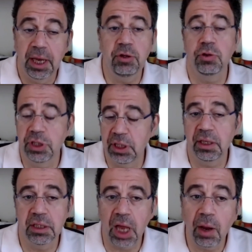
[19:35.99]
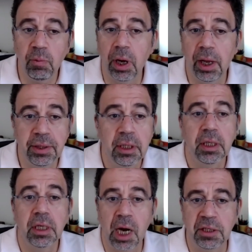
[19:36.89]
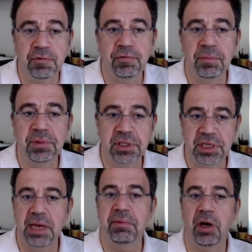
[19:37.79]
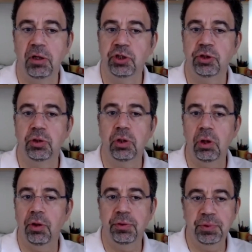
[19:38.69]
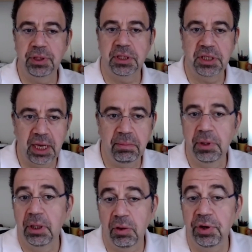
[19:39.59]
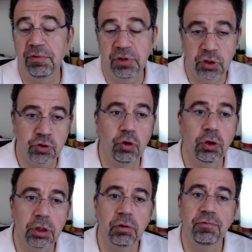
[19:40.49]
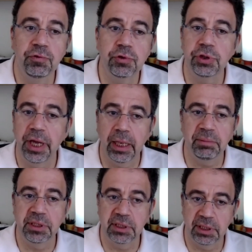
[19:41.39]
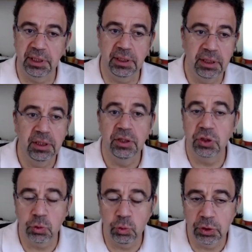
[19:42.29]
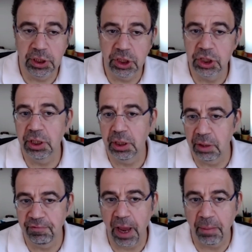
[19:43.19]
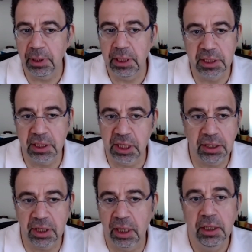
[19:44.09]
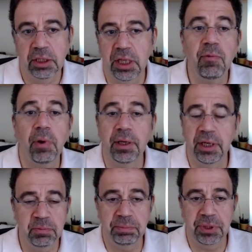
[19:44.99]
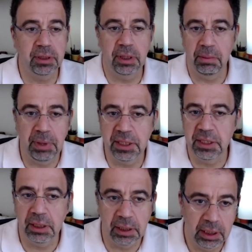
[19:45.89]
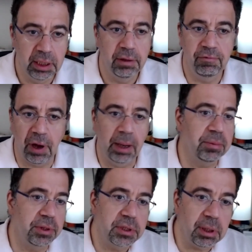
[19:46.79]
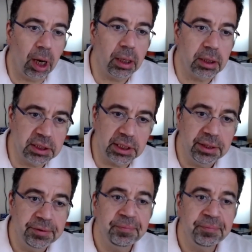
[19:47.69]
And you see that in Taiwan, cut from the same cultural cloth with the same or even stronger Confucian elements in school teaching, in families, etc., Taiwan has built an amazingly vibrant democracy